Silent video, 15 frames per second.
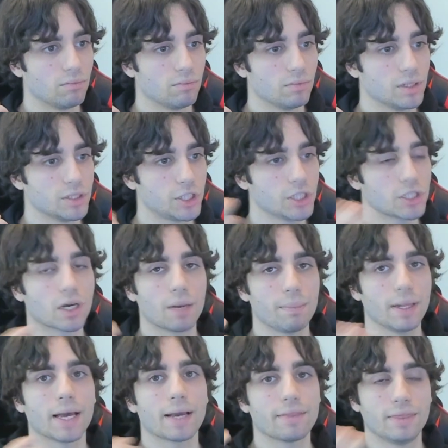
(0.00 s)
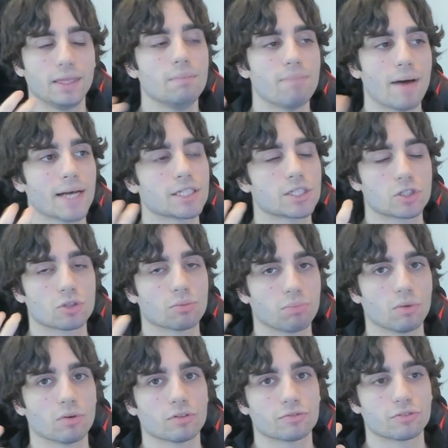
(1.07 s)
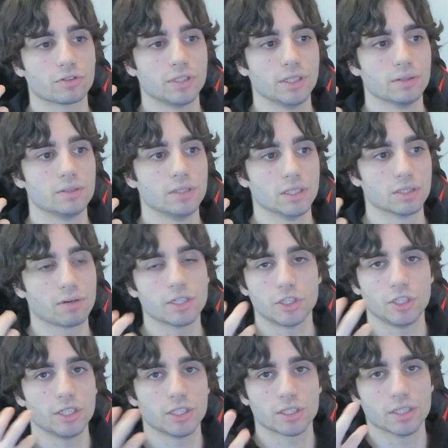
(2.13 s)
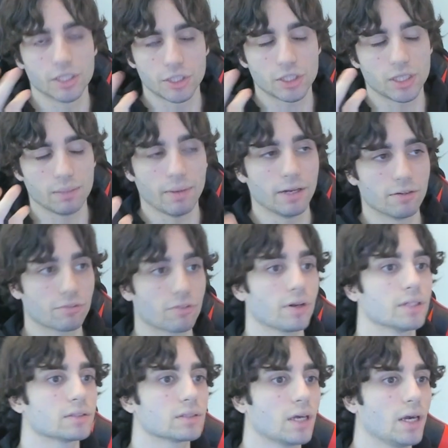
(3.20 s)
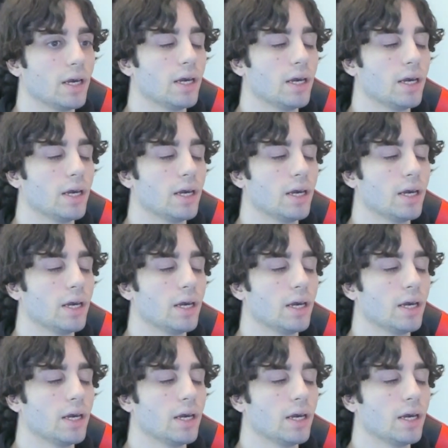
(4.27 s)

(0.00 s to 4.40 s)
she's going to be like the best support for DOTs, right? She's literally made for it.